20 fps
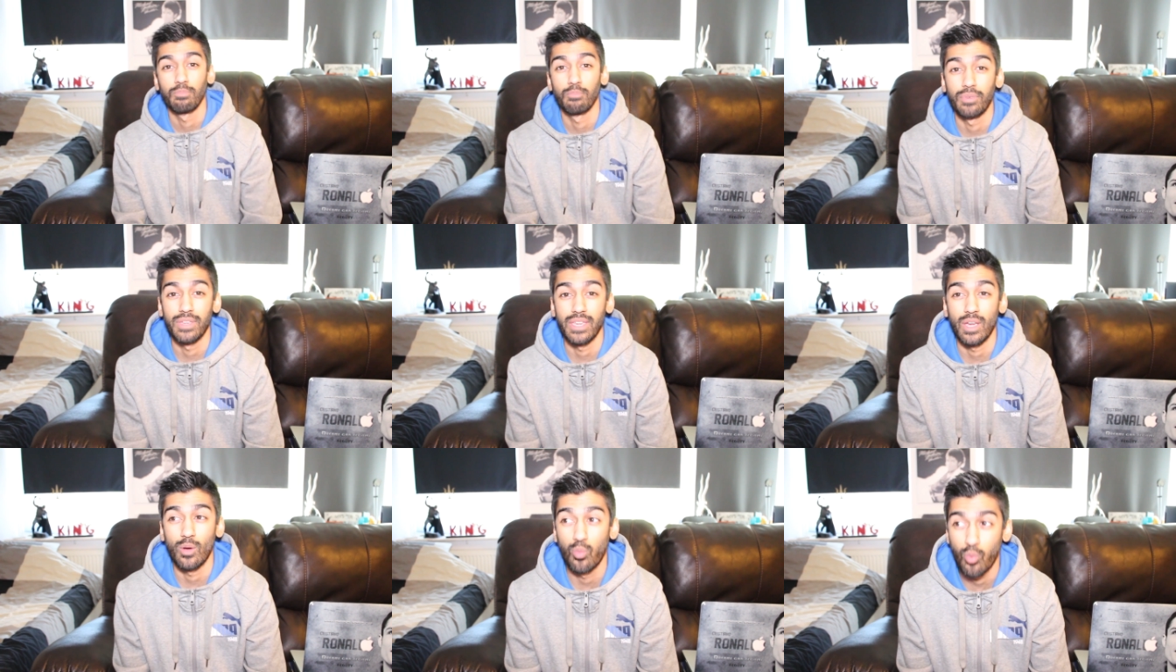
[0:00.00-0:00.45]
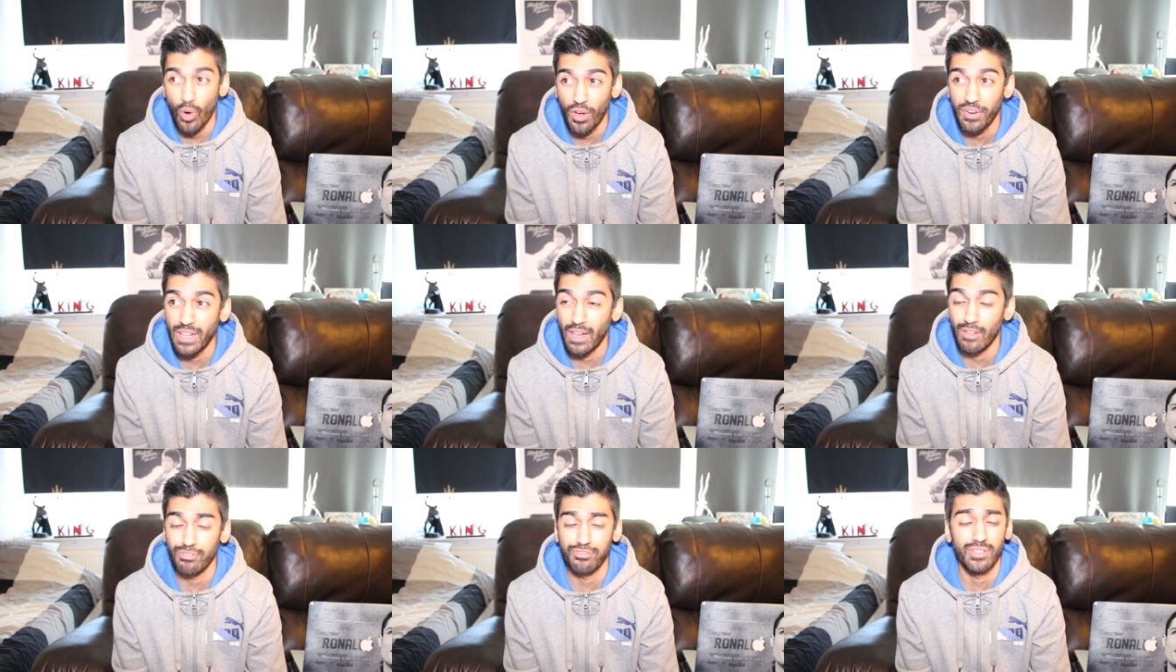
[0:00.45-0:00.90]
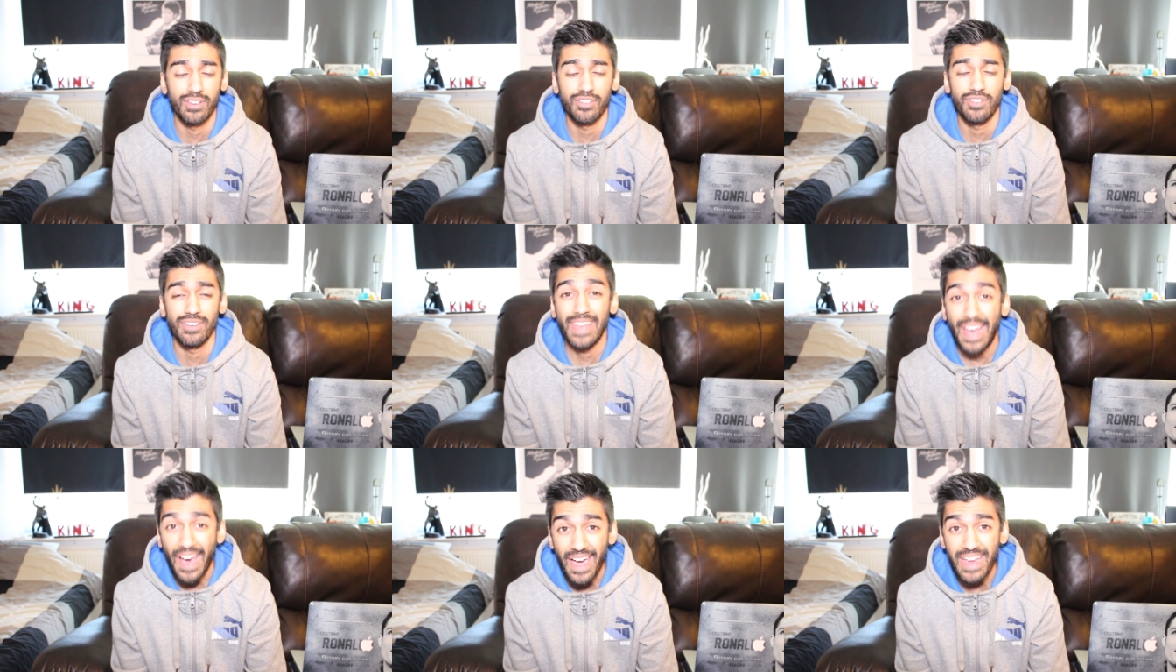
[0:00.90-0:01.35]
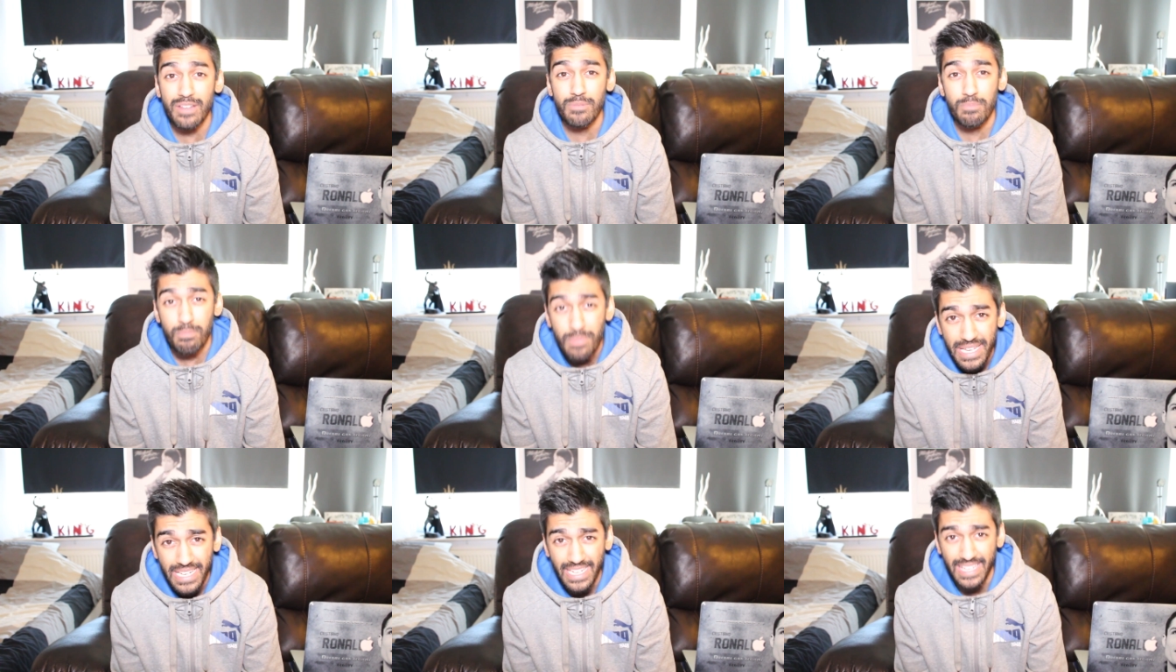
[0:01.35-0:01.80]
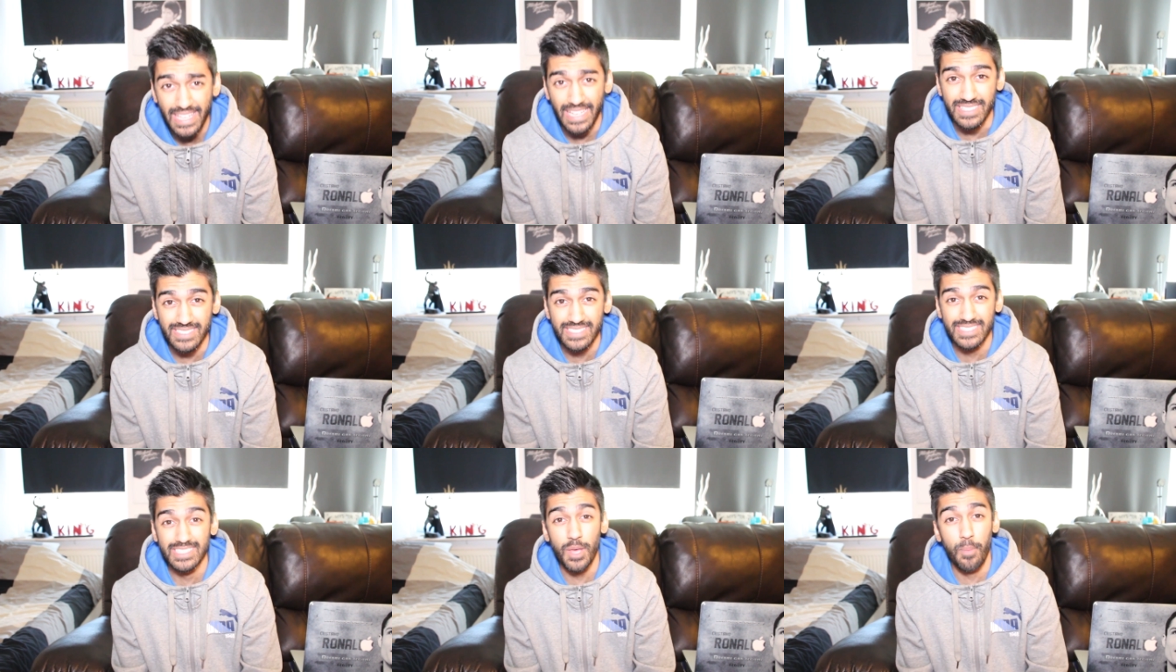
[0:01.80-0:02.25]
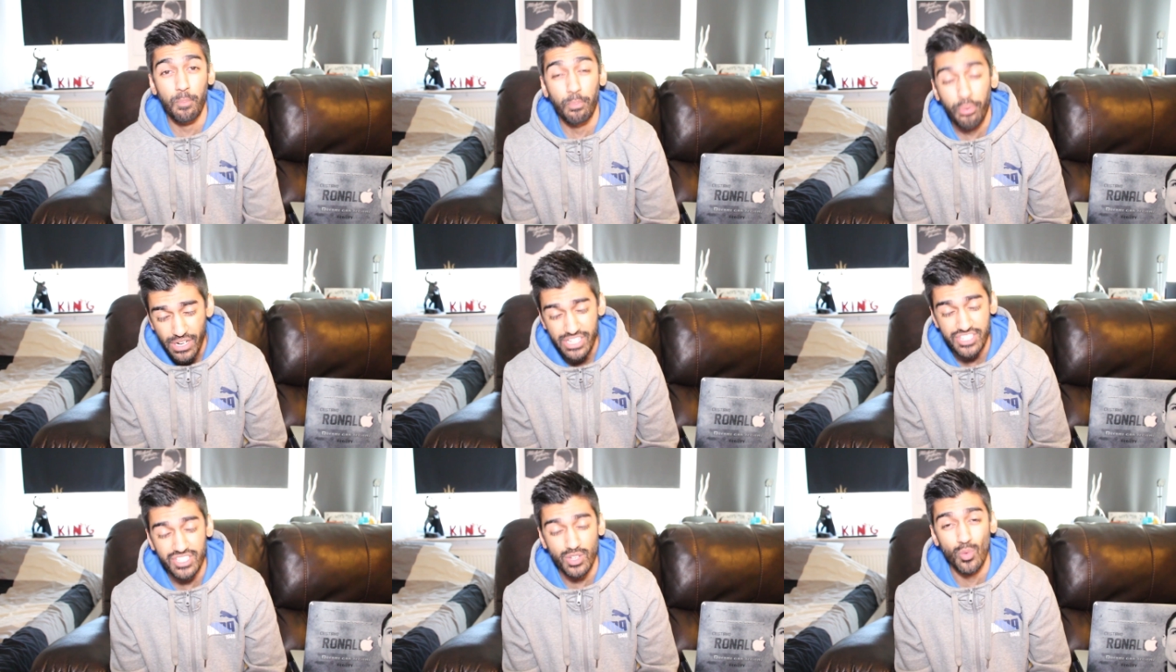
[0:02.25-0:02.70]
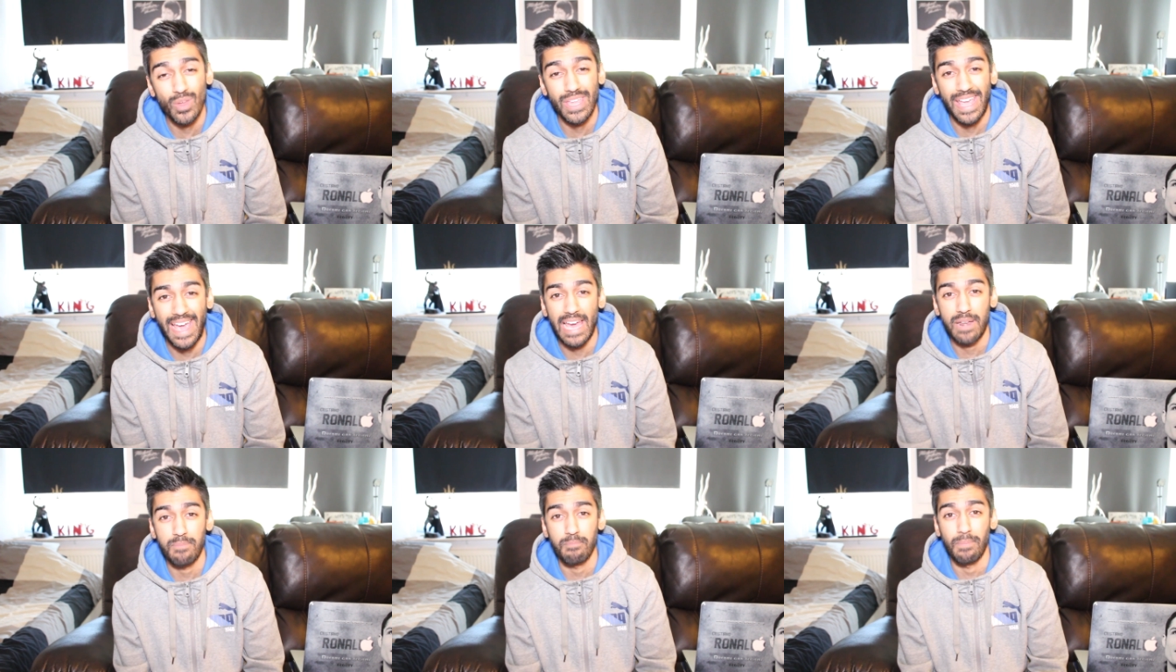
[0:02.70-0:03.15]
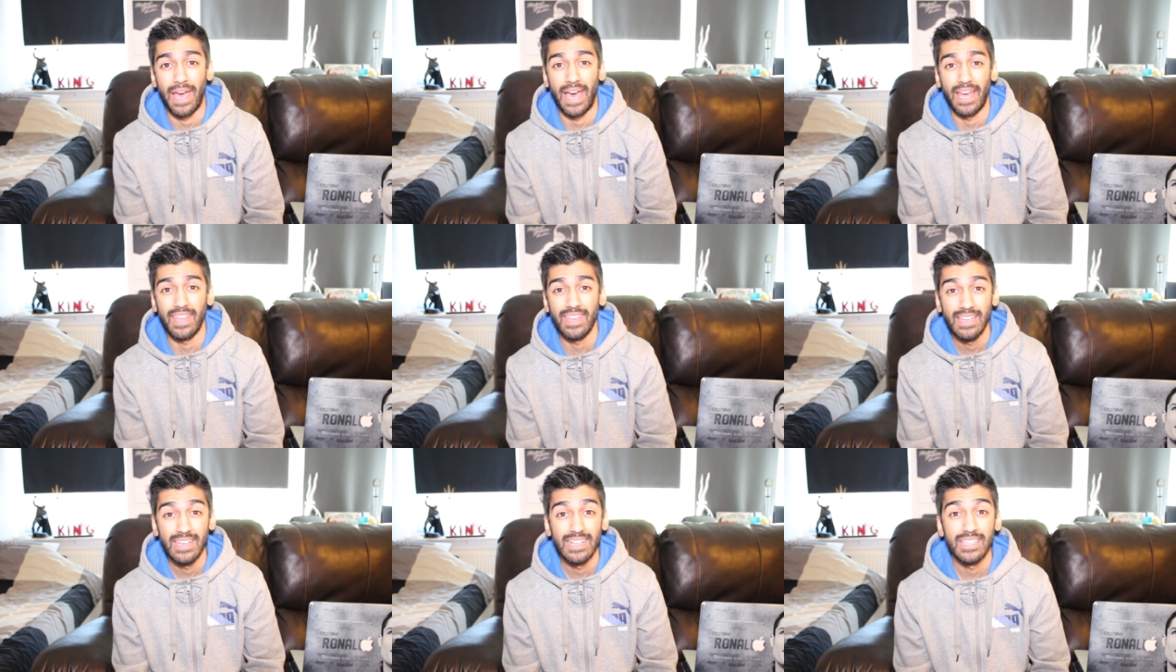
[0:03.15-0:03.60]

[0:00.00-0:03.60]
but yeah, 1 in after 9 minutes. The pressure we had, man.